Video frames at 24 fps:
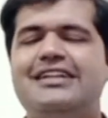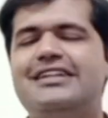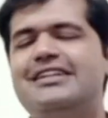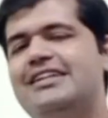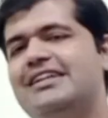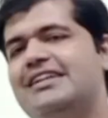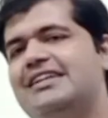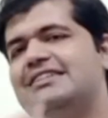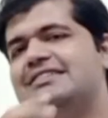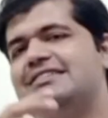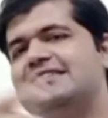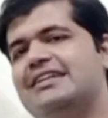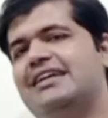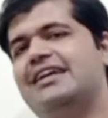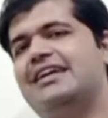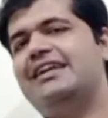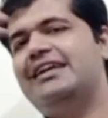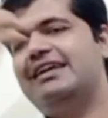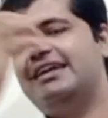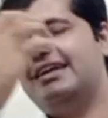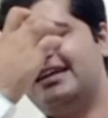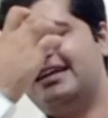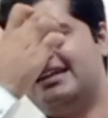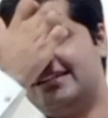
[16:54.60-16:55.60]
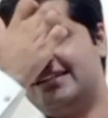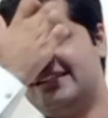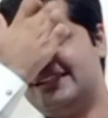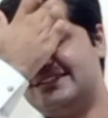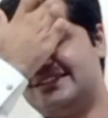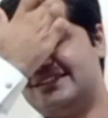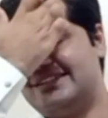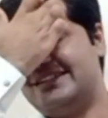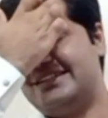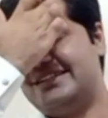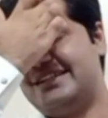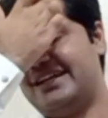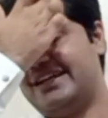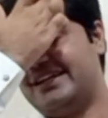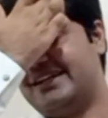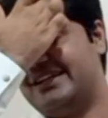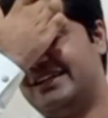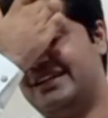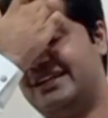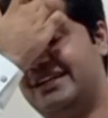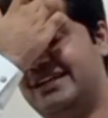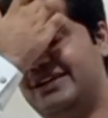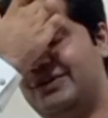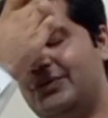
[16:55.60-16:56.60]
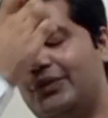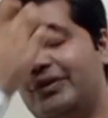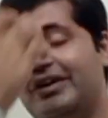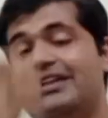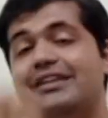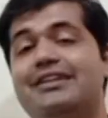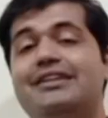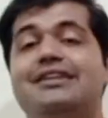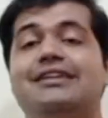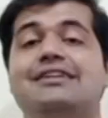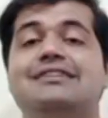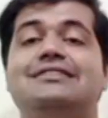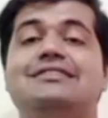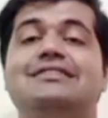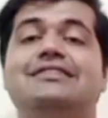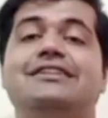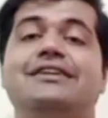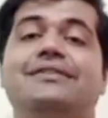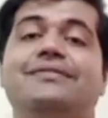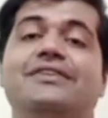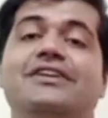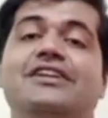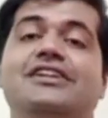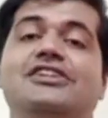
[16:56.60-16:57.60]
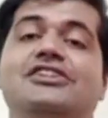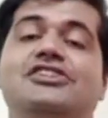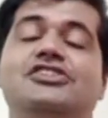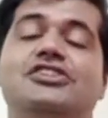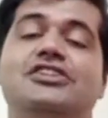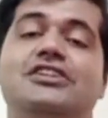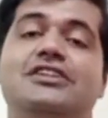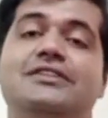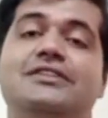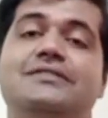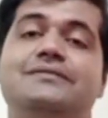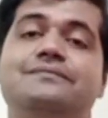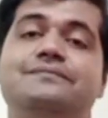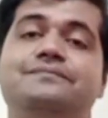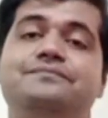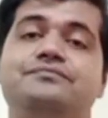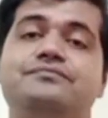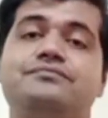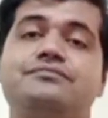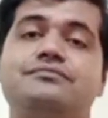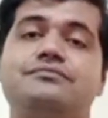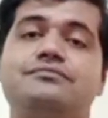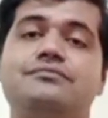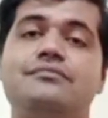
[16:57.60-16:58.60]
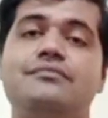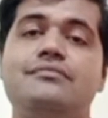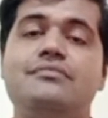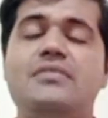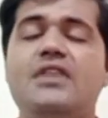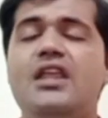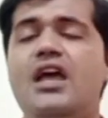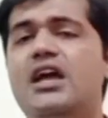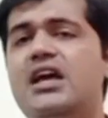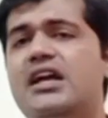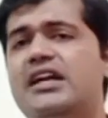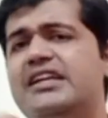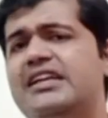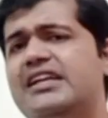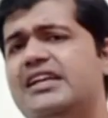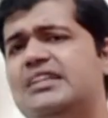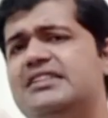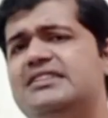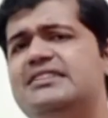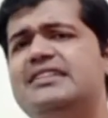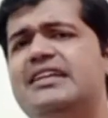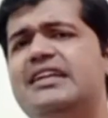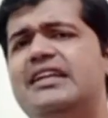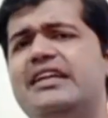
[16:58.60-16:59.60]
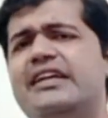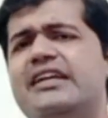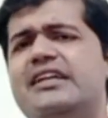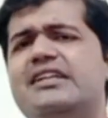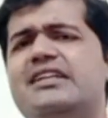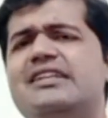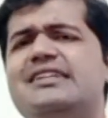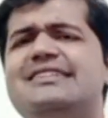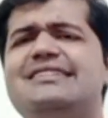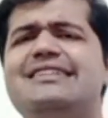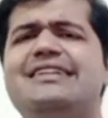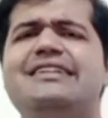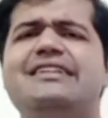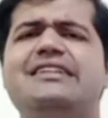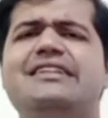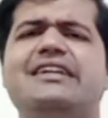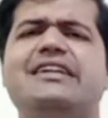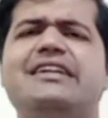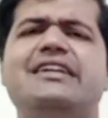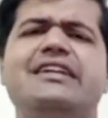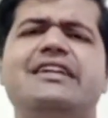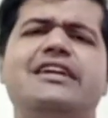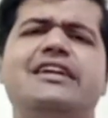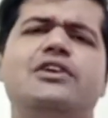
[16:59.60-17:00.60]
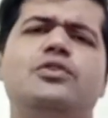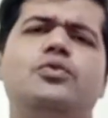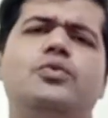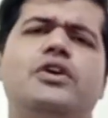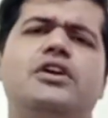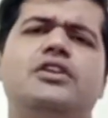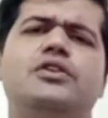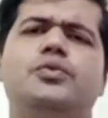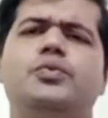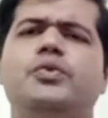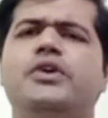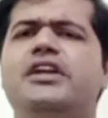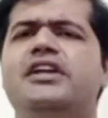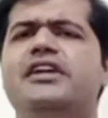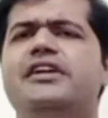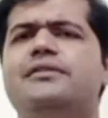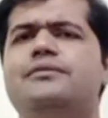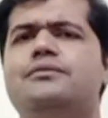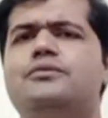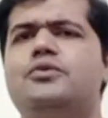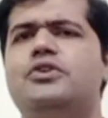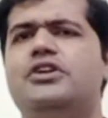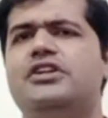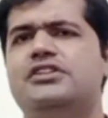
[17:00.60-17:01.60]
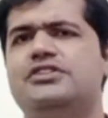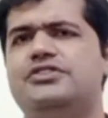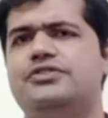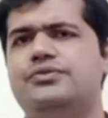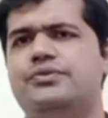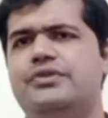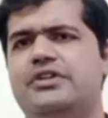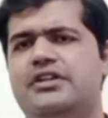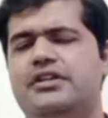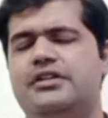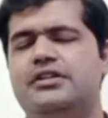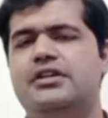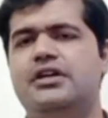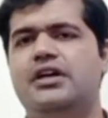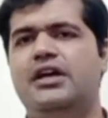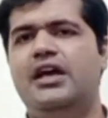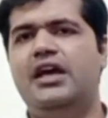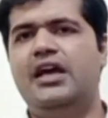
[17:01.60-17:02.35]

T.S. Eliot doesn't agree with this definition. T.S. Eliot doesn't agree with William Wordsworth.